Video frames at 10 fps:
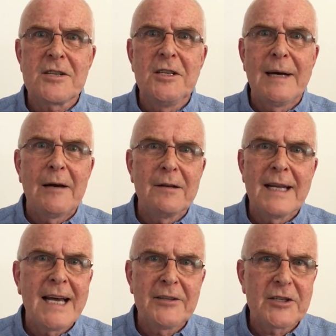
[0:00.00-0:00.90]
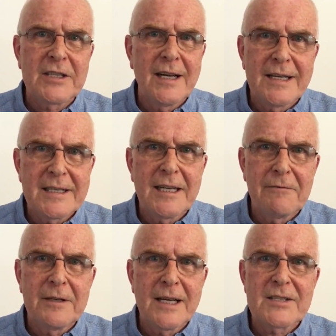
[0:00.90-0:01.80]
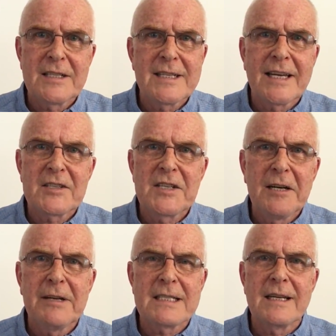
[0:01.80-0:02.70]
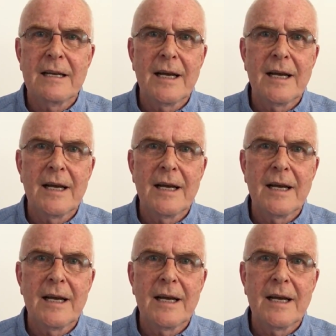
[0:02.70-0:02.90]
too outlandish an idea for us to take seriously,